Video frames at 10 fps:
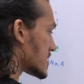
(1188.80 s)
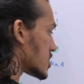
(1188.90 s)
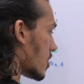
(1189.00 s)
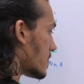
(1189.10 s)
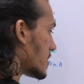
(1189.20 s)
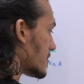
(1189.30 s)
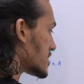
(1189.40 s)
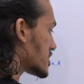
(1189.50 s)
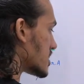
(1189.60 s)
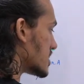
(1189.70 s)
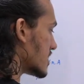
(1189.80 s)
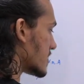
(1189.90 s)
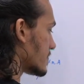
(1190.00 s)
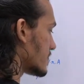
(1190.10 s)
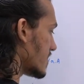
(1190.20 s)
stop much earlier,
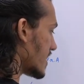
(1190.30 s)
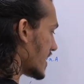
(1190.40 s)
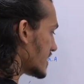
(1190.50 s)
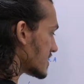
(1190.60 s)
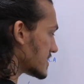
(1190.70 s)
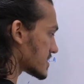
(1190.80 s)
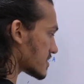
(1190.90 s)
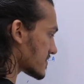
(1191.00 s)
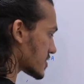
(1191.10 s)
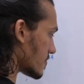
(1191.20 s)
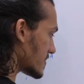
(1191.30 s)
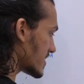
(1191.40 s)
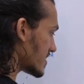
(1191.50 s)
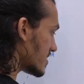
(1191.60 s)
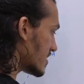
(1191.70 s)
and instead of stopping
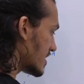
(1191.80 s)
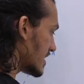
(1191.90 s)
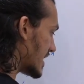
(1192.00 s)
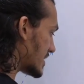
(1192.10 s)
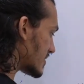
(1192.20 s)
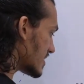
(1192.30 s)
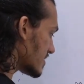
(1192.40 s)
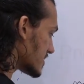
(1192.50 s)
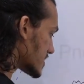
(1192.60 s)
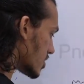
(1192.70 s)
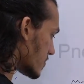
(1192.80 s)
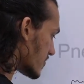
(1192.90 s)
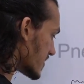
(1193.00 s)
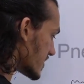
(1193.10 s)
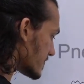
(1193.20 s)
here, it will stop over
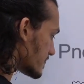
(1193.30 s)
here.